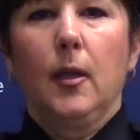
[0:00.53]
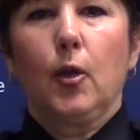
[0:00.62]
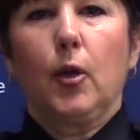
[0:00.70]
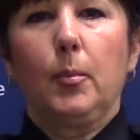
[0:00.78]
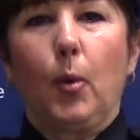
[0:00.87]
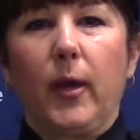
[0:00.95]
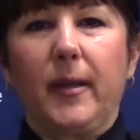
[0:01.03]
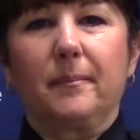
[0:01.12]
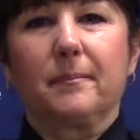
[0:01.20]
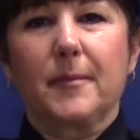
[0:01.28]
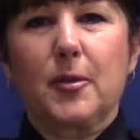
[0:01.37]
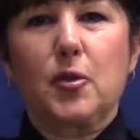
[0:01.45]
Good morning.
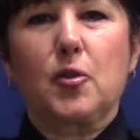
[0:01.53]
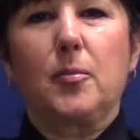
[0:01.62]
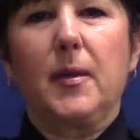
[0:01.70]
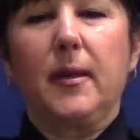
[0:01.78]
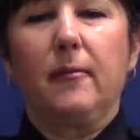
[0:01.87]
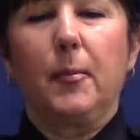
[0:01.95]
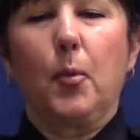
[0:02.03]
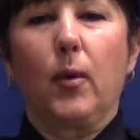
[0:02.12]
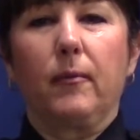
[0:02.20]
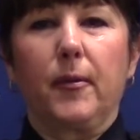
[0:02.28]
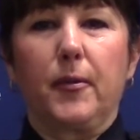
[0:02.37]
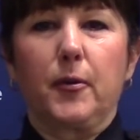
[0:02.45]
This is your media
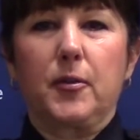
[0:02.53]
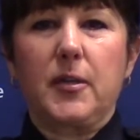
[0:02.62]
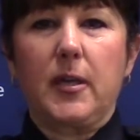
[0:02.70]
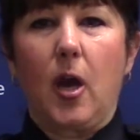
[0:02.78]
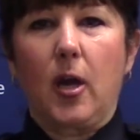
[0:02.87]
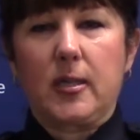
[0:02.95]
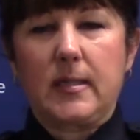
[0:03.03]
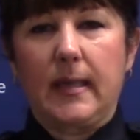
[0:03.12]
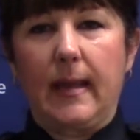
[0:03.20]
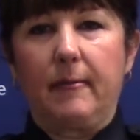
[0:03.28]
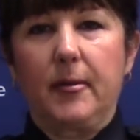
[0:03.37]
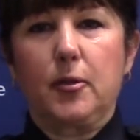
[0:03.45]
report for Thursday, August
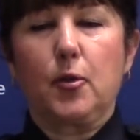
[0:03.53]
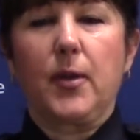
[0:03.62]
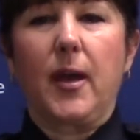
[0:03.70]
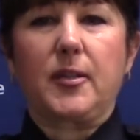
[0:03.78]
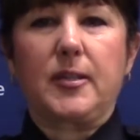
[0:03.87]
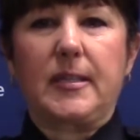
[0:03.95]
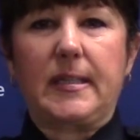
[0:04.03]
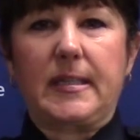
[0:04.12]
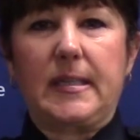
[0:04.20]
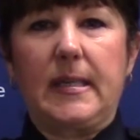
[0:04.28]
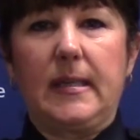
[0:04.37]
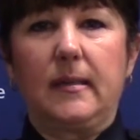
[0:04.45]
11,
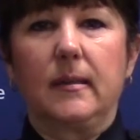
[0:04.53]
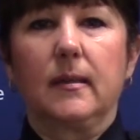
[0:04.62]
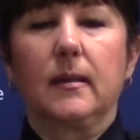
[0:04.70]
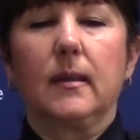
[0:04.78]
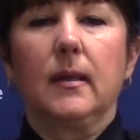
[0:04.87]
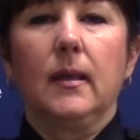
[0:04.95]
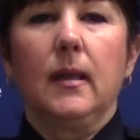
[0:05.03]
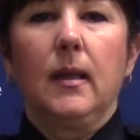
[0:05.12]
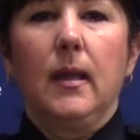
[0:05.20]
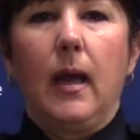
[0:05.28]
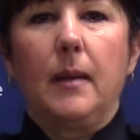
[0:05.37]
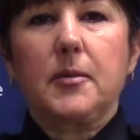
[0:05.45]
2016.
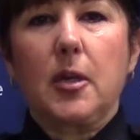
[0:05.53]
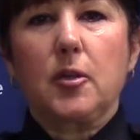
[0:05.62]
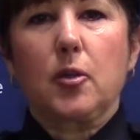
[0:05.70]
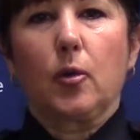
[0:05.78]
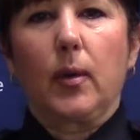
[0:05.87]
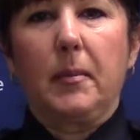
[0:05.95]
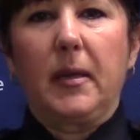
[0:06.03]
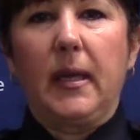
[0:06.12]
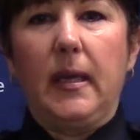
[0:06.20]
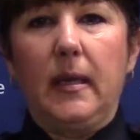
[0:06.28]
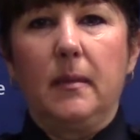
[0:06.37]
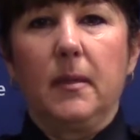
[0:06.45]
I'm Sergeant Lori
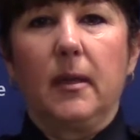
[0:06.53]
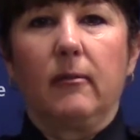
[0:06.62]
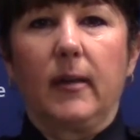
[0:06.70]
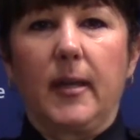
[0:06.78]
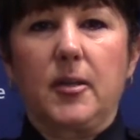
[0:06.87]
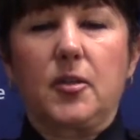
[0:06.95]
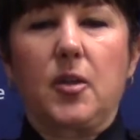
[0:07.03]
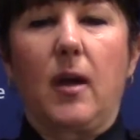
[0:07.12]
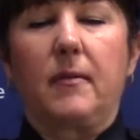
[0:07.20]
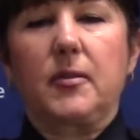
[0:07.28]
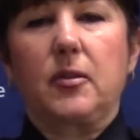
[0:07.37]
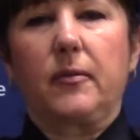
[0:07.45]
McGee, Media Relations
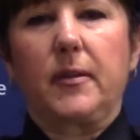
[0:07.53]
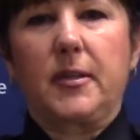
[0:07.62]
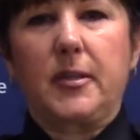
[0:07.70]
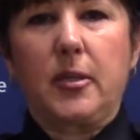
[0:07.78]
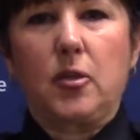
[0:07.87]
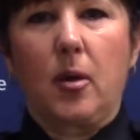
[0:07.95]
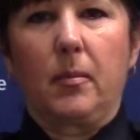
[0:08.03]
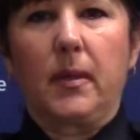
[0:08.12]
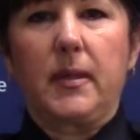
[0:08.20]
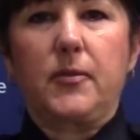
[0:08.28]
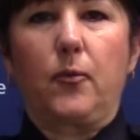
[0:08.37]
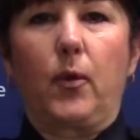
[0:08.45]
Officer for the St. John
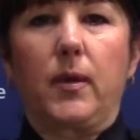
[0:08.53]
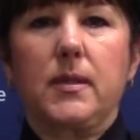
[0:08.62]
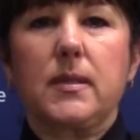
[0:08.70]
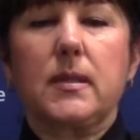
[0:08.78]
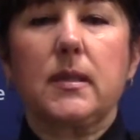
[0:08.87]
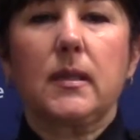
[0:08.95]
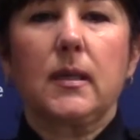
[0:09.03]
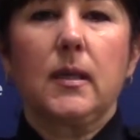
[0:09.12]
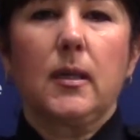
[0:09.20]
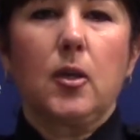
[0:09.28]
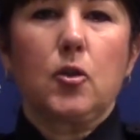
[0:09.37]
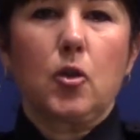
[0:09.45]
Police Force.
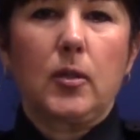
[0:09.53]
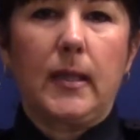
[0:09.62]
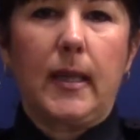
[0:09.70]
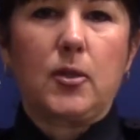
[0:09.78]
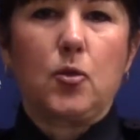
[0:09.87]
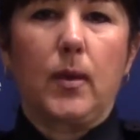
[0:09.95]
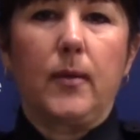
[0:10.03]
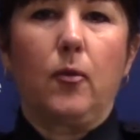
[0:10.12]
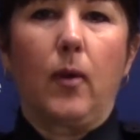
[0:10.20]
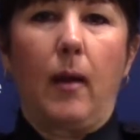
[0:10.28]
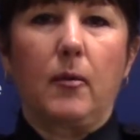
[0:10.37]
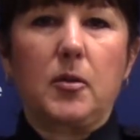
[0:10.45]
During the last
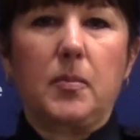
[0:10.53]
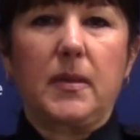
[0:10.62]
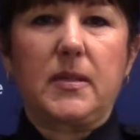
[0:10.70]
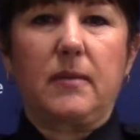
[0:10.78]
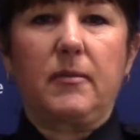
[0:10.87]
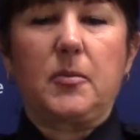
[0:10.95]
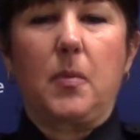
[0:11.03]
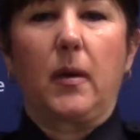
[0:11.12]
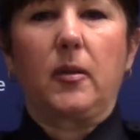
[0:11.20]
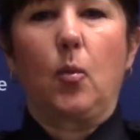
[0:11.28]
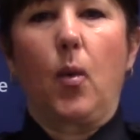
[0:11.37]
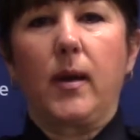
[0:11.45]
24 hours, police have
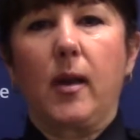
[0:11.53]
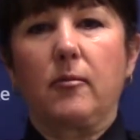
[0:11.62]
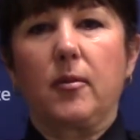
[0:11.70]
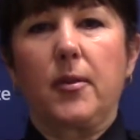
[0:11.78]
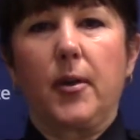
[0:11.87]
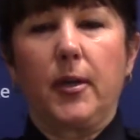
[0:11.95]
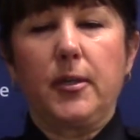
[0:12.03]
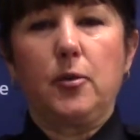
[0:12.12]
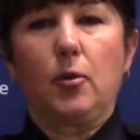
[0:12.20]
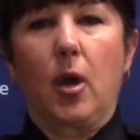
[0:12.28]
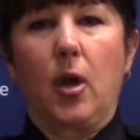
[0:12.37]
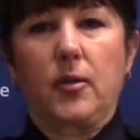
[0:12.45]
responded to 132
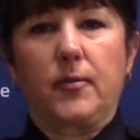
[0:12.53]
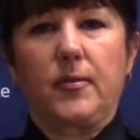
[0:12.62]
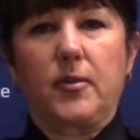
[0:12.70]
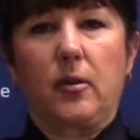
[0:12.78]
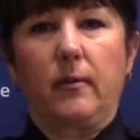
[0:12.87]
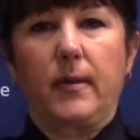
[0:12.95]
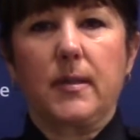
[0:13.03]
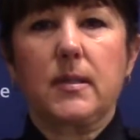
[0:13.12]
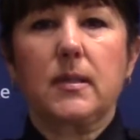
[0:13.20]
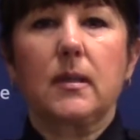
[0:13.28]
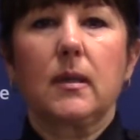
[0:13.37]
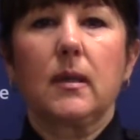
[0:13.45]
calls for service.